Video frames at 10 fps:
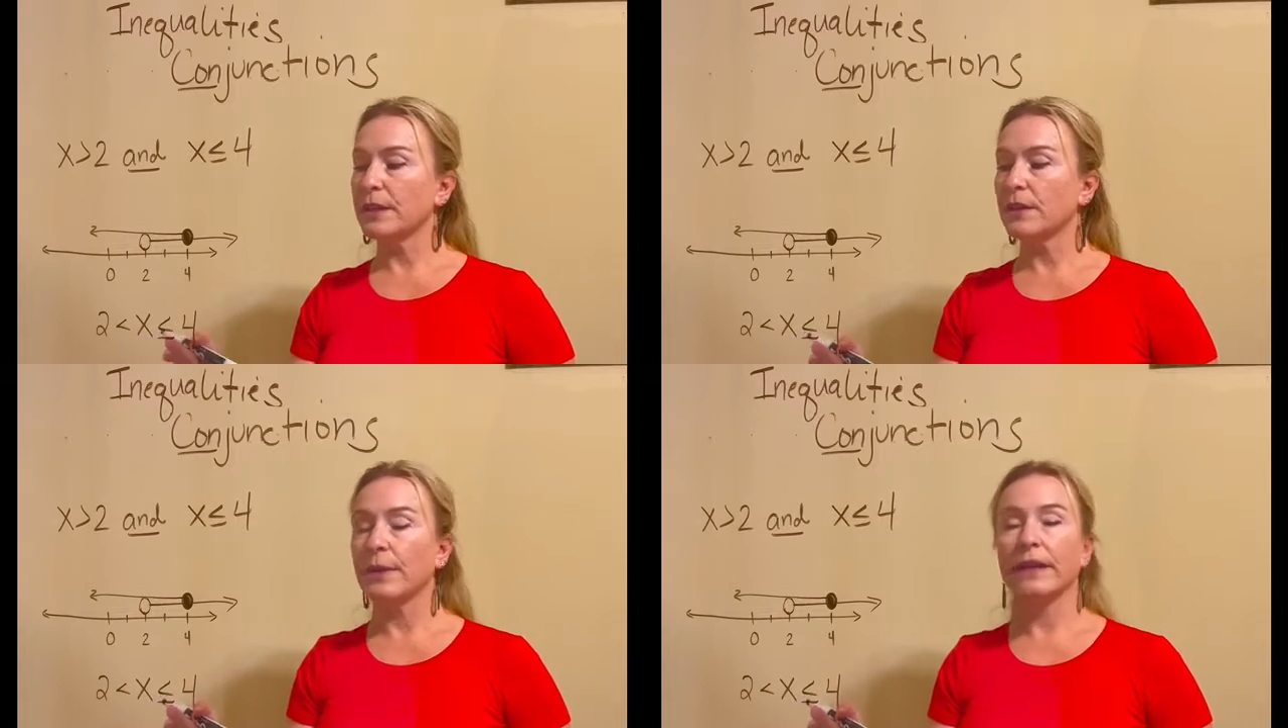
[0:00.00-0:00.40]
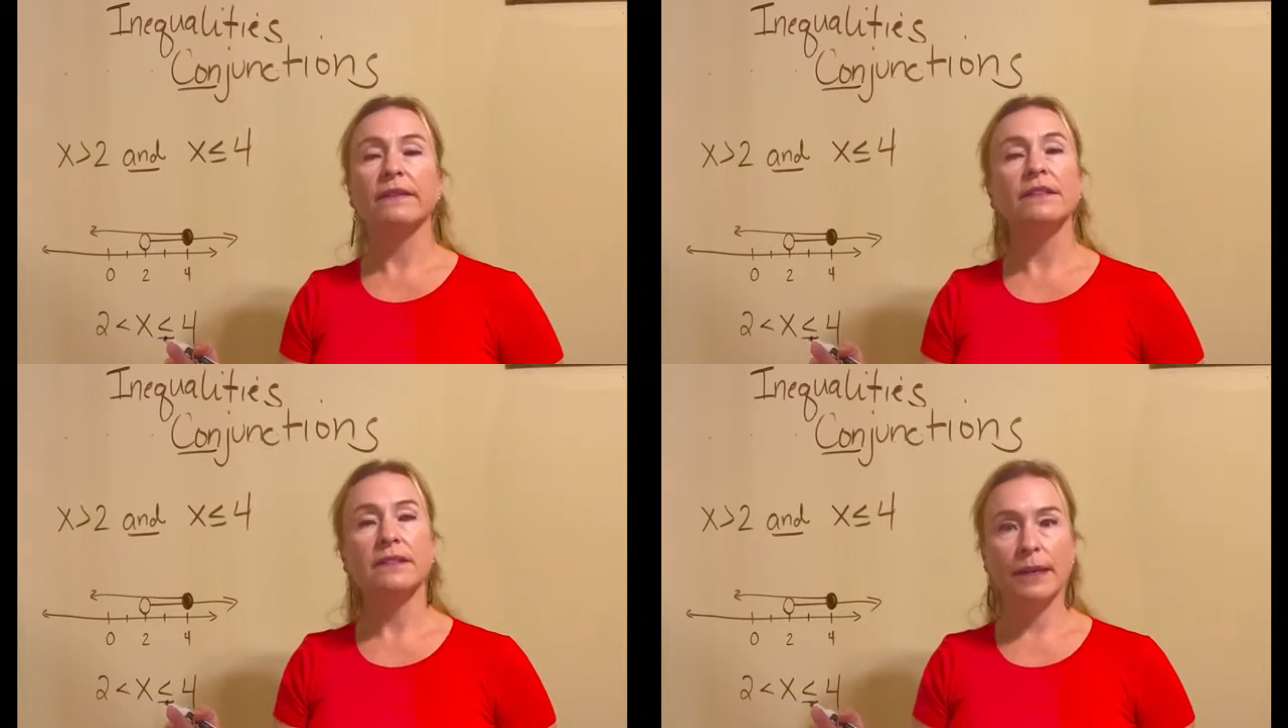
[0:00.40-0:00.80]
going in
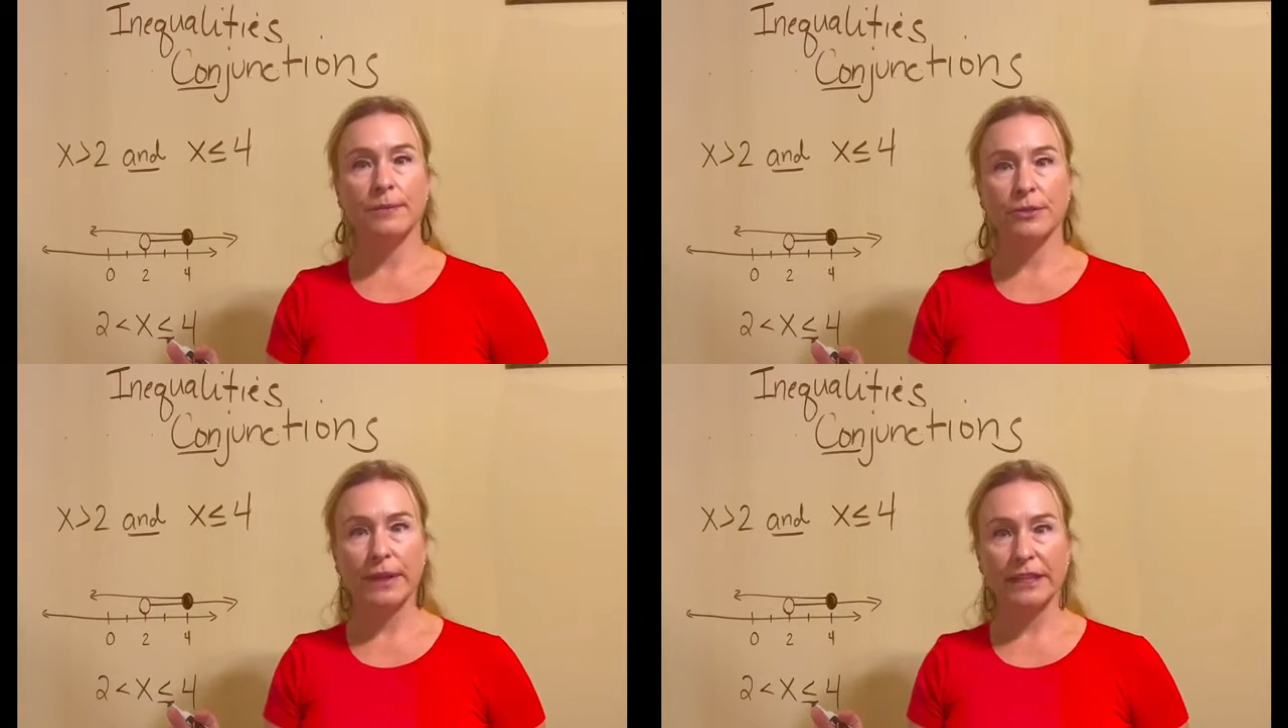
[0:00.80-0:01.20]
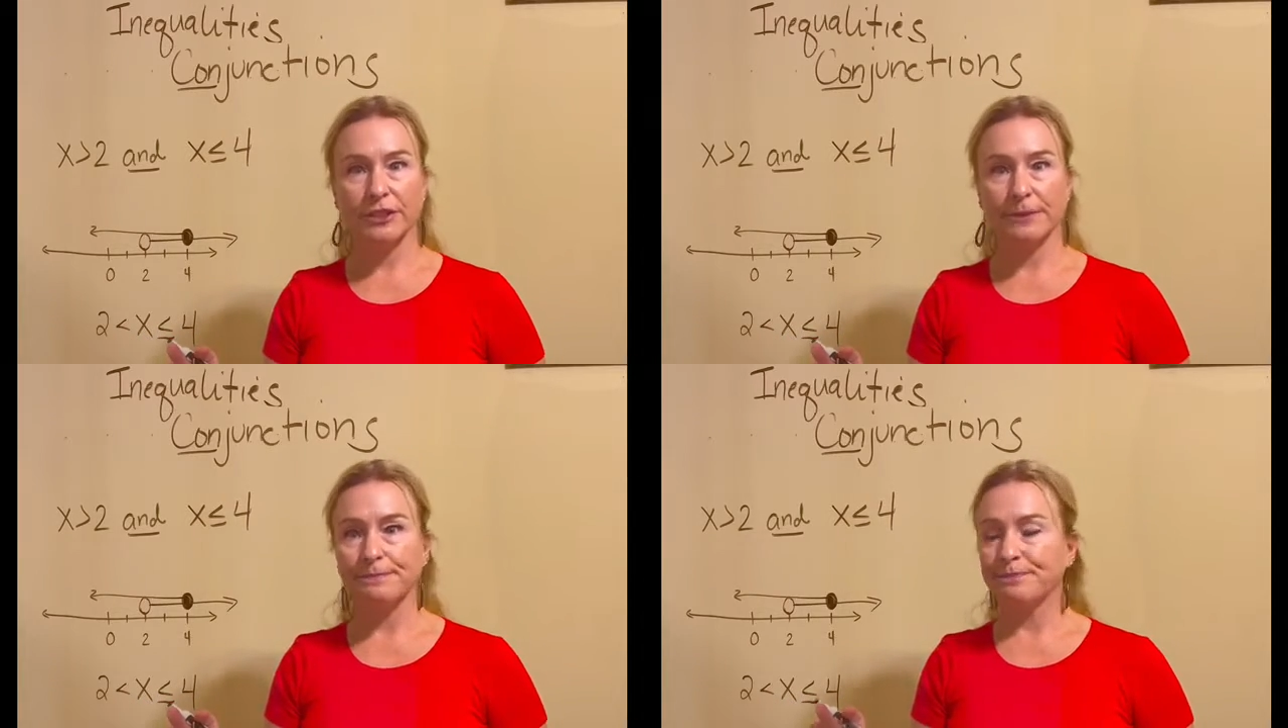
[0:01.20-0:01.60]
the same
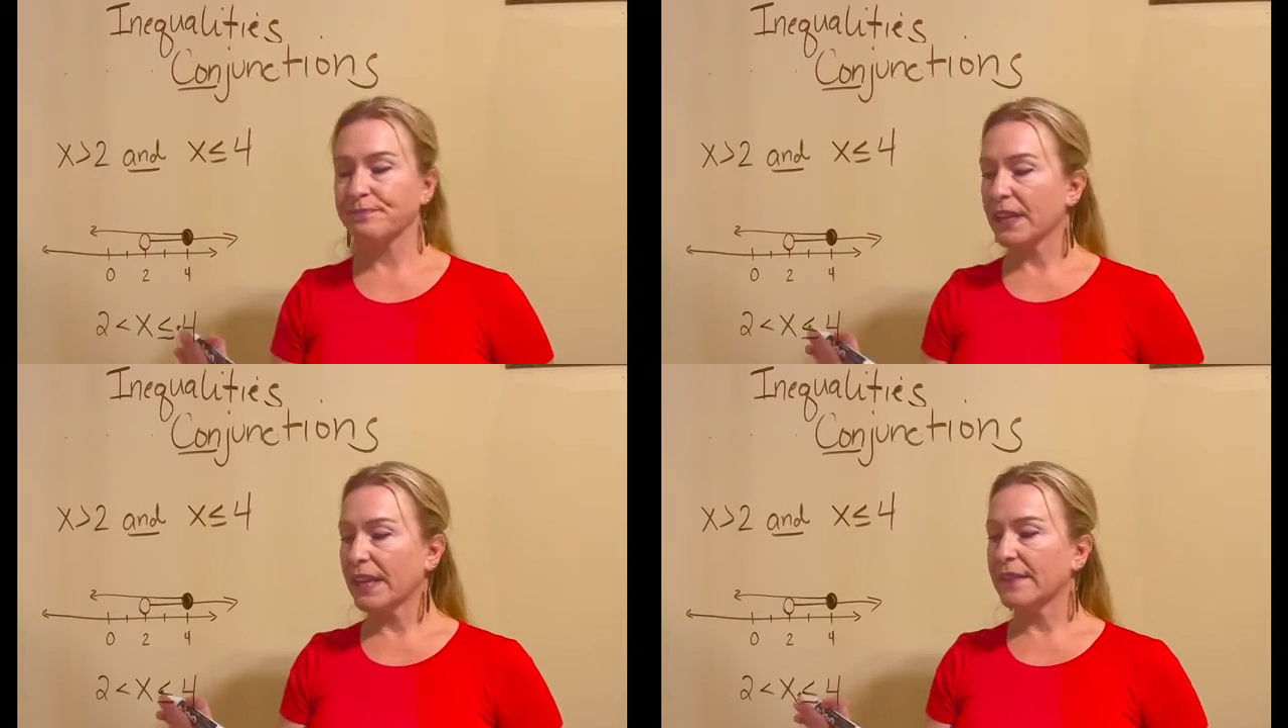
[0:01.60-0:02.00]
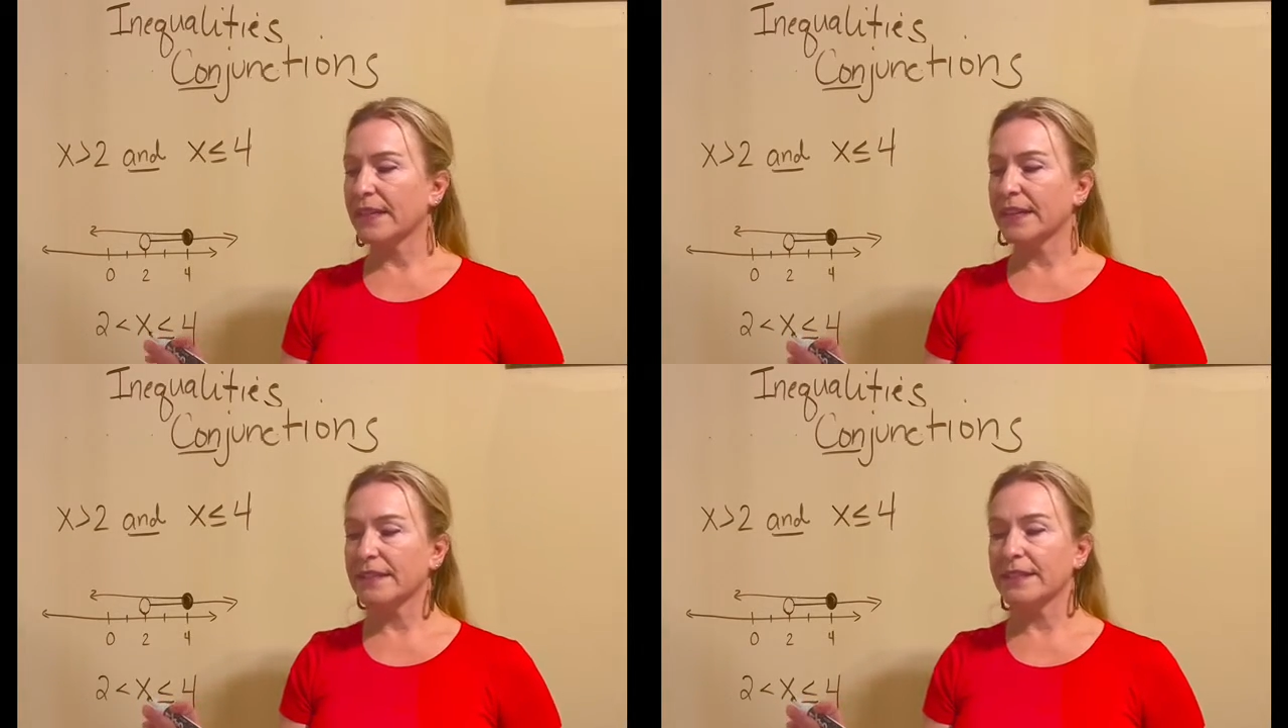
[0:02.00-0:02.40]
direction and the
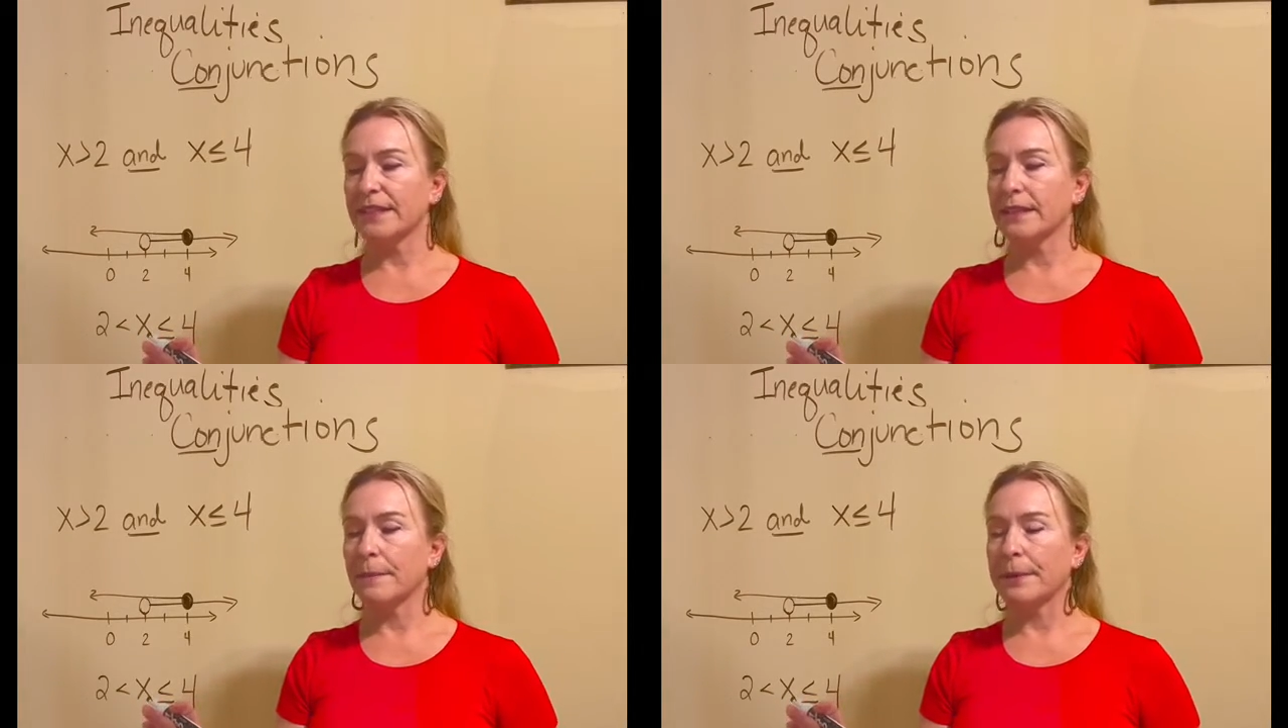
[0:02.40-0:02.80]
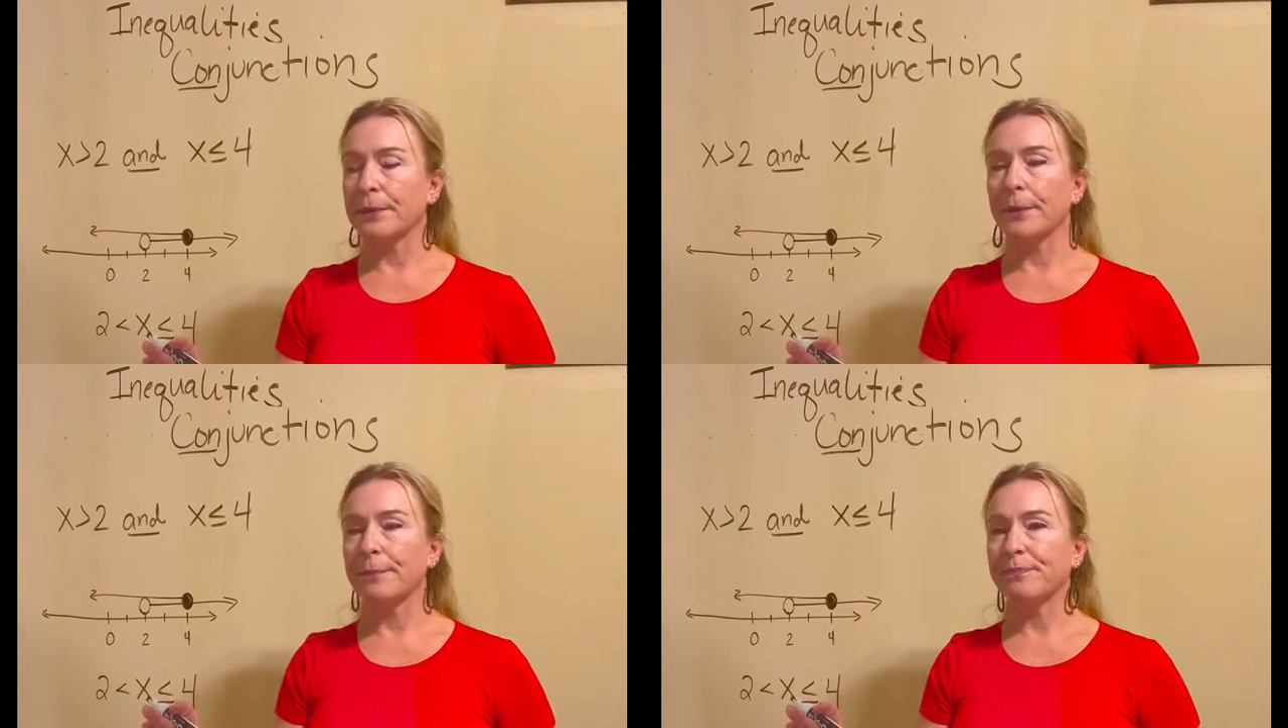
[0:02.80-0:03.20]
x is in the
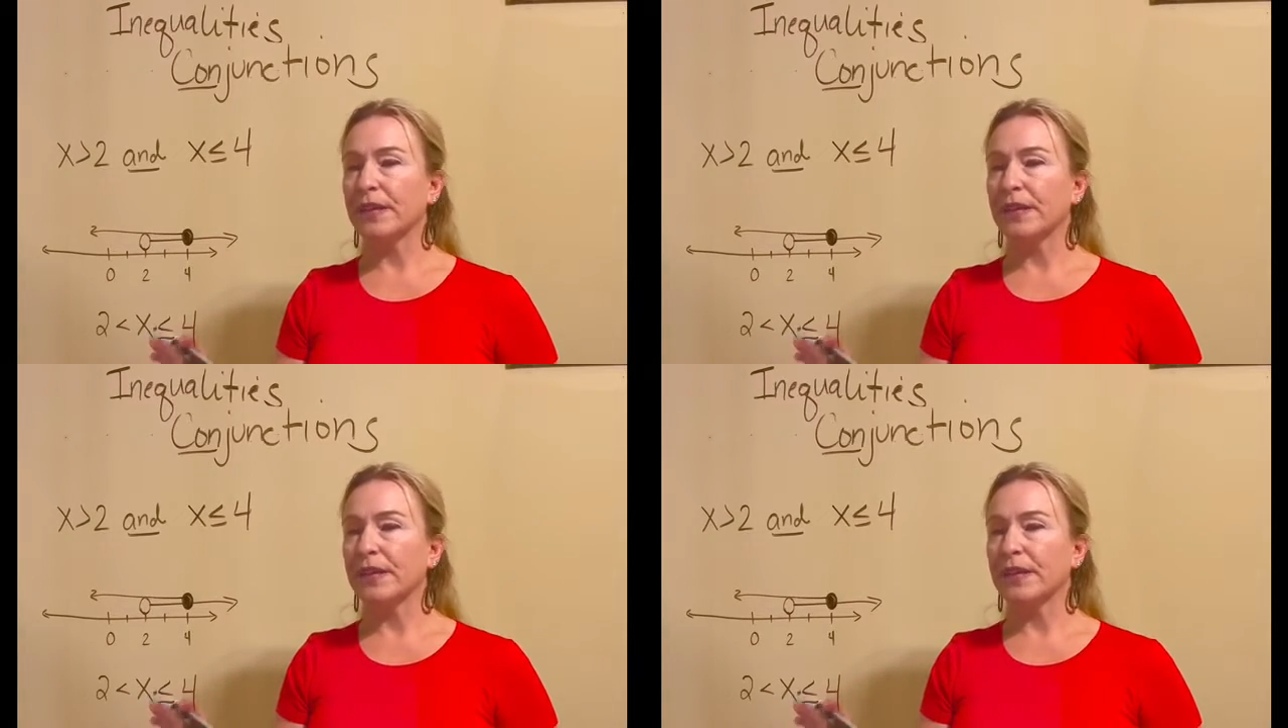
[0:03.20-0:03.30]
middle.